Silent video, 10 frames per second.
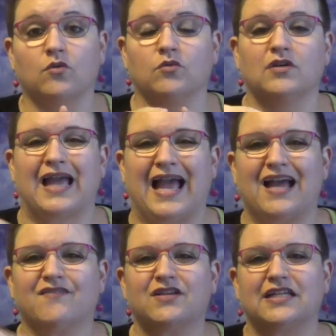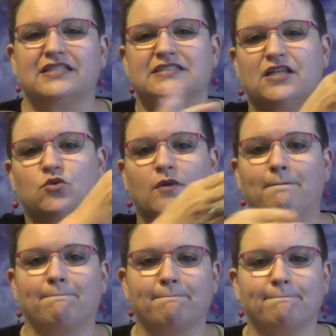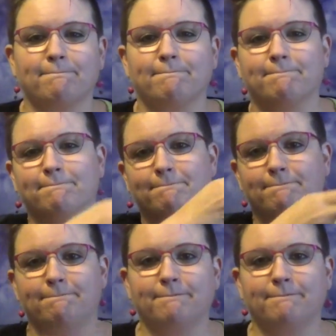We also have the